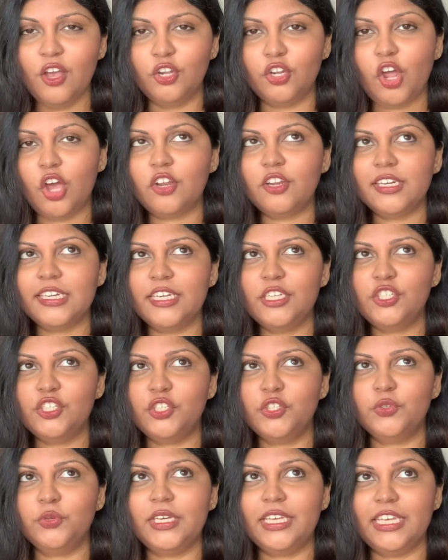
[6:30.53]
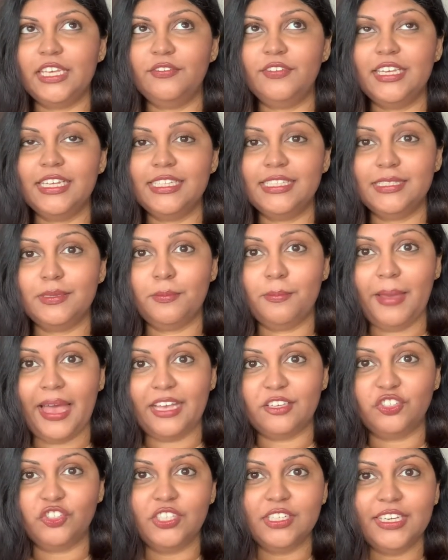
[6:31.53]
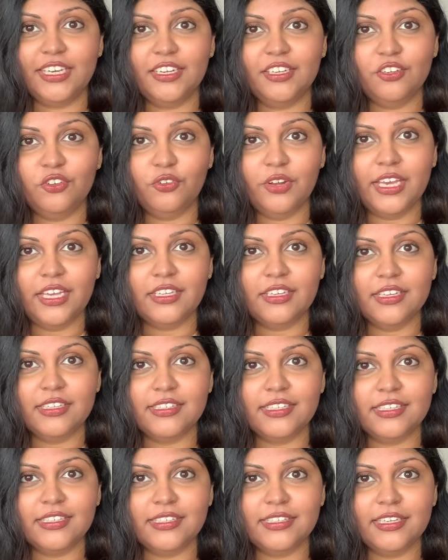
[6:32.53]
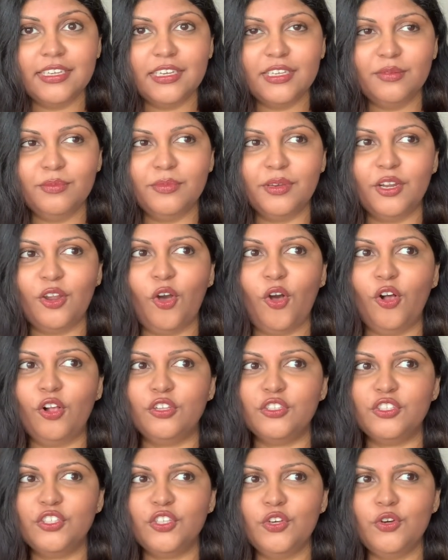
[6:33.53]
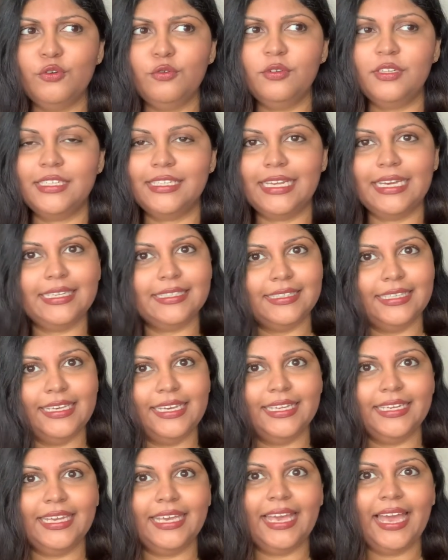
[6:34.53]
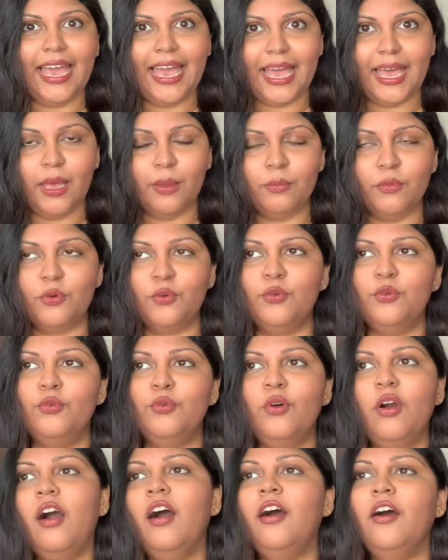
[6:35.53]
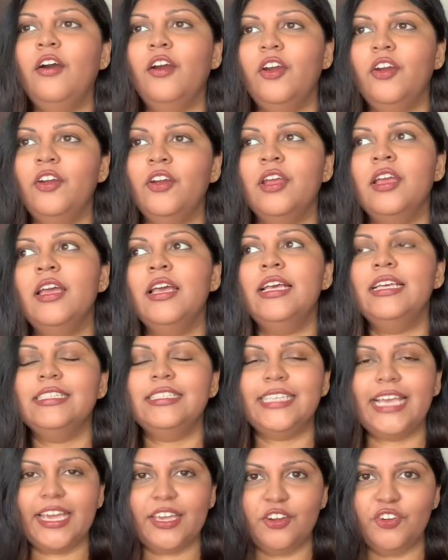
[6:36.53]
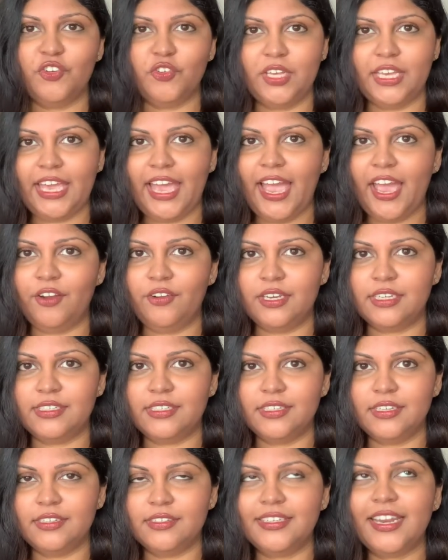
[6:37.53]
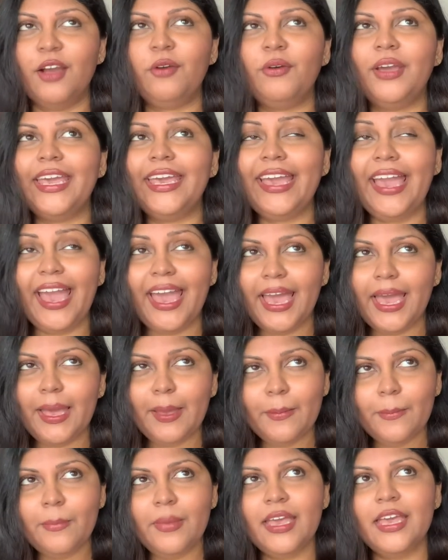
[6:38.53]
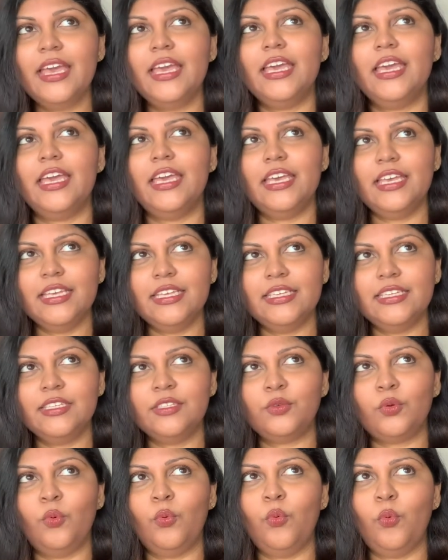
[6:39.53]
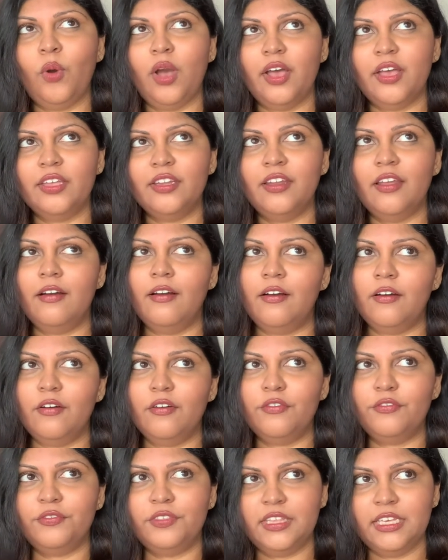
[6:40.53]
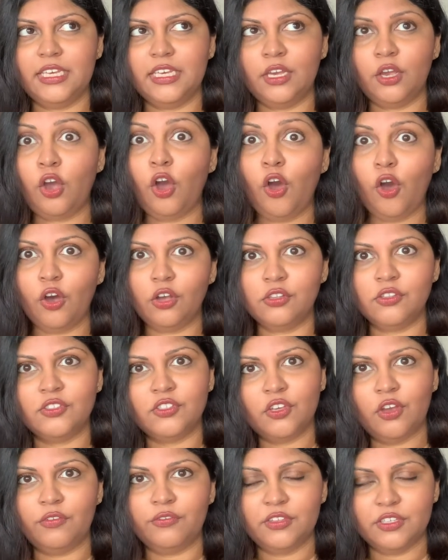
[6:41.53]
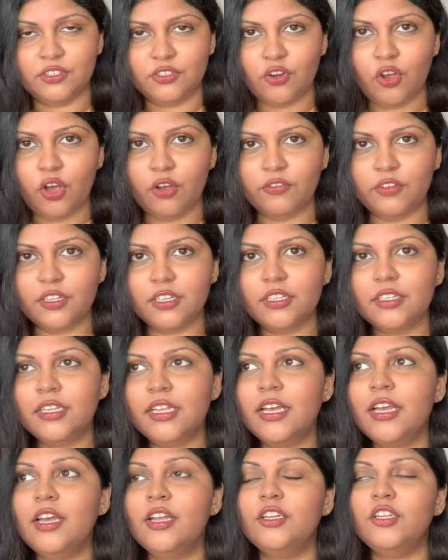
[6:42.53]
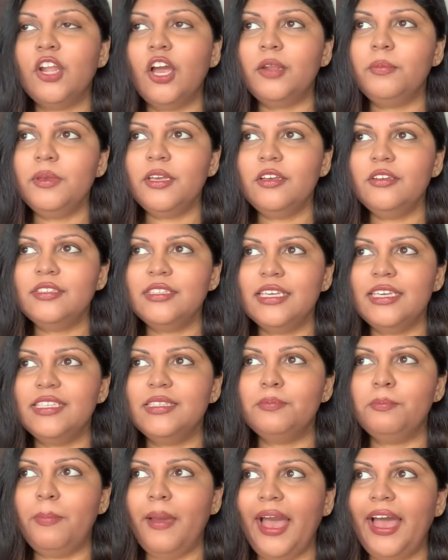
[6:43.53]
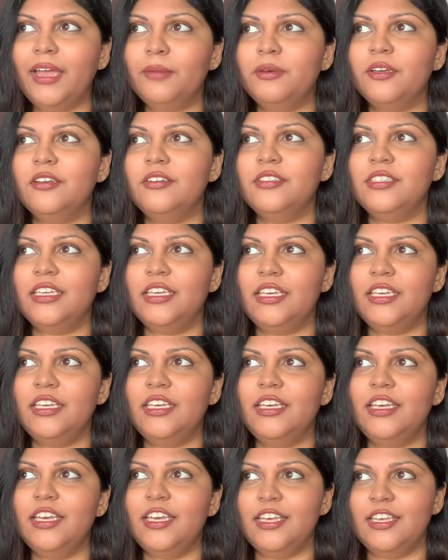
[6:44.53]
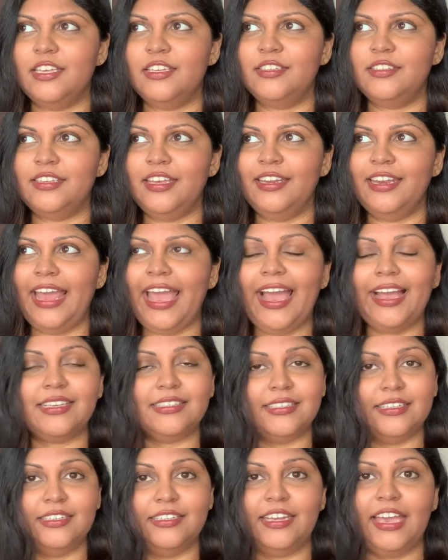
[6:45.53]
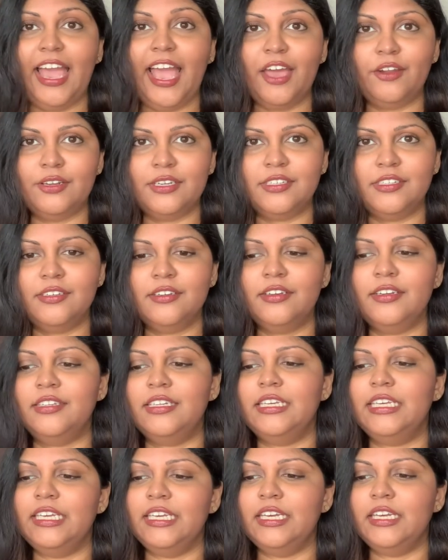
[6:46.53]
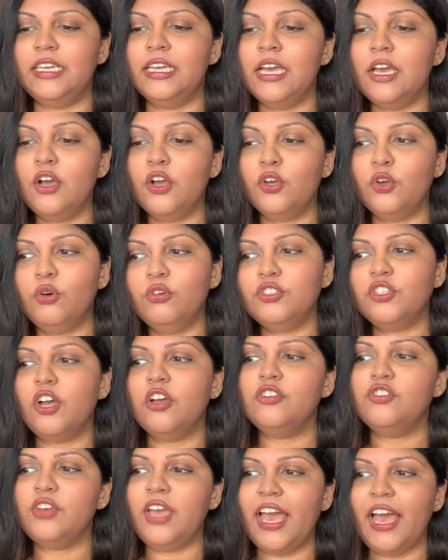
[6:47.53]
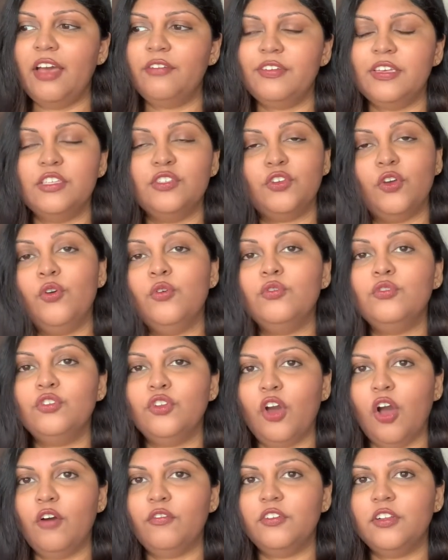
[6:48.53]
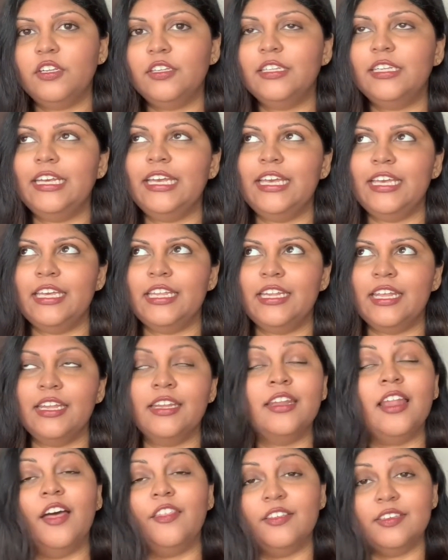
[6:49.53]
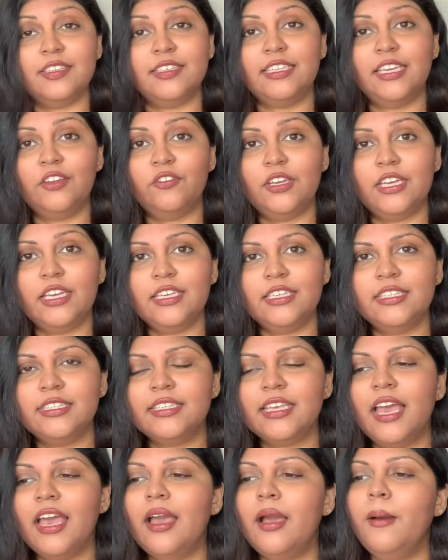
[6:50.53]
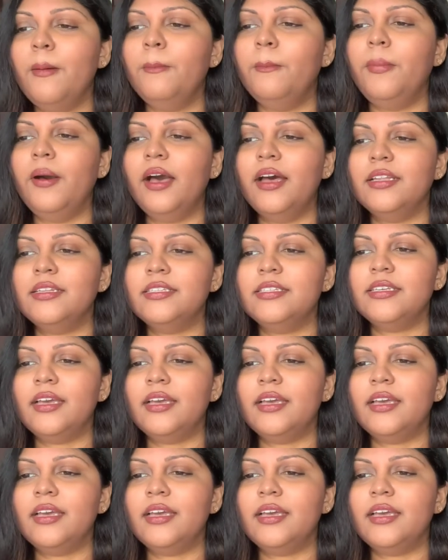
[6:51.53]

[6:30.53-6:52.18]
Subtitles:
Not only do Evie and Sebastian get a great kissing scene, but also Daisy and Cam, who are secondary characters. Now, Cam is one of the cons of this novel, not because he's bad, because he is an excellent character and he goes on to have his own novel in another series, but